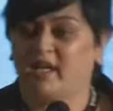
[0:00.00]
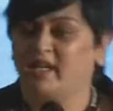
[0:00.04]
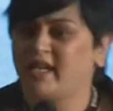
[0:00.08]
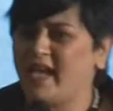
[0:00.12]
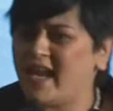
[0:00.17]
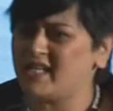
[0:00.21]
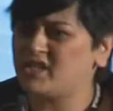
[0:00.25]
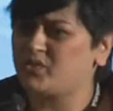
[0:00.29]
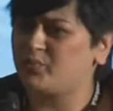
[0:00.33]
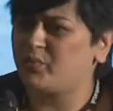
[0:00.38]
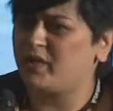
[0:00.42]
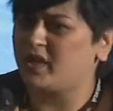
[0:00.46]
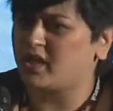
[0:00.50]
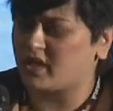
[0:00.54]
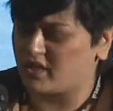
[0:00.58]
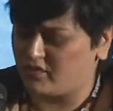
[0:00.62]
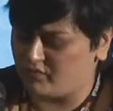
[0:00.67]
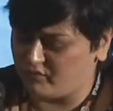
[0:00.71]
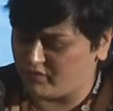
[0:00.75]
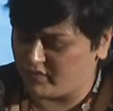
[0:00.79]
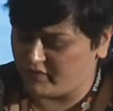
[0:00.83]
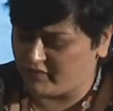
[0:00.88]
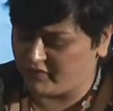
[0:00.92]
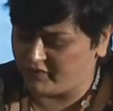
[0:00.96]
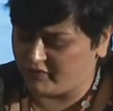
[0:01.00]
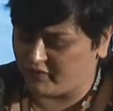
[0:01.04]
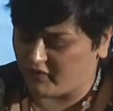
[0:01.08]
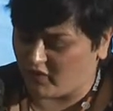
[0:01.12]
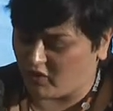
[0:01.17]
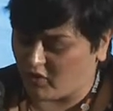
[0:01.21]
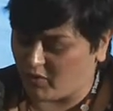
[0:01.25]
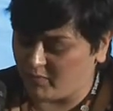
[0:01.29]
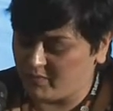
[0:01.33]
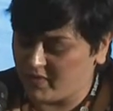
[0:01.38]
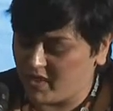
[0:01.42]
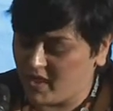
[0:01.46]
Yes, we can
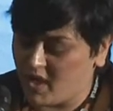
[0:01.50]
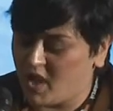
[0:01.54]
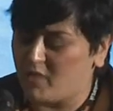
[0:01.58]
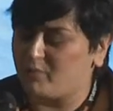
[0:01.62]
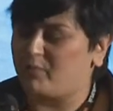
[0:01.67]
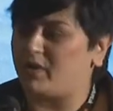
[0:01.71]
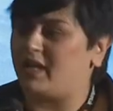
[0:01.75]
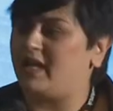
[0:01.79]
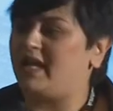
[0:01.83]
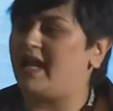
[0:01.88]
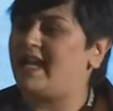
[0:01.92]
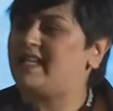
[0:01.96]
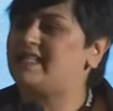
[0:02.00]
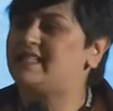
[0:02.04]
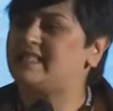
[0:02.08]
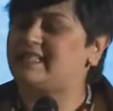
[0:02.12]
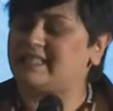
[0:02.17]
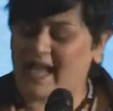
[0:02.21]
reform, but let's